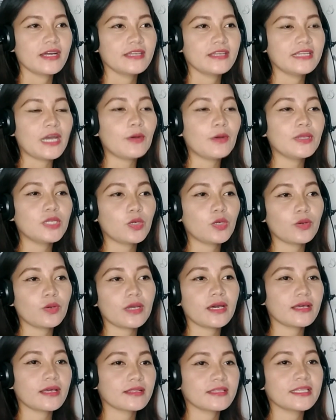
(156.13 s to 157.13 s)
now I know
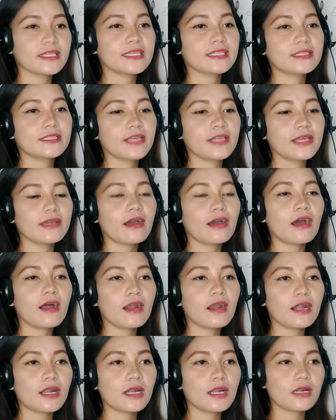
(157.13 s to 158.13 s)
they
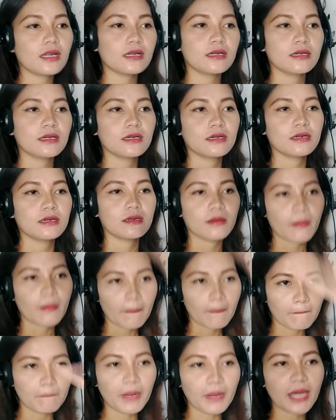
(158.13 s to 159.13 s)
are
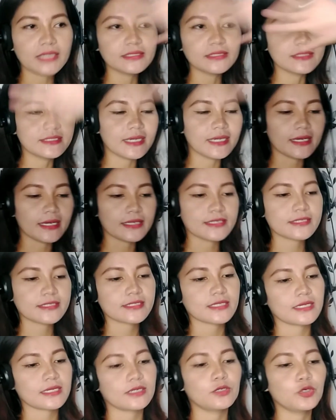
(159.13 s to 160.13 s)
band
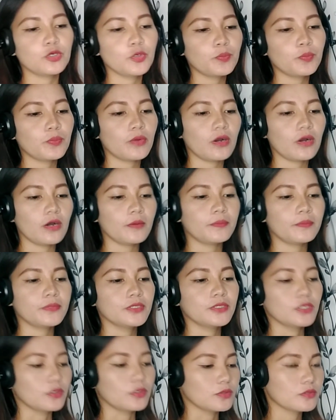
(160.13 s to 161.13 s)
guys, a group of,
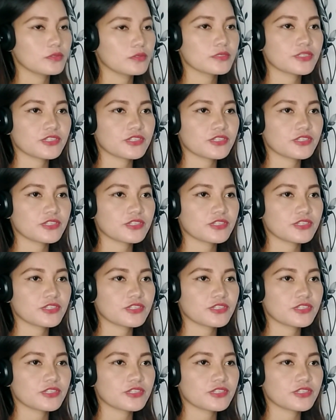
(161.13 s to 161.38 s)
you know.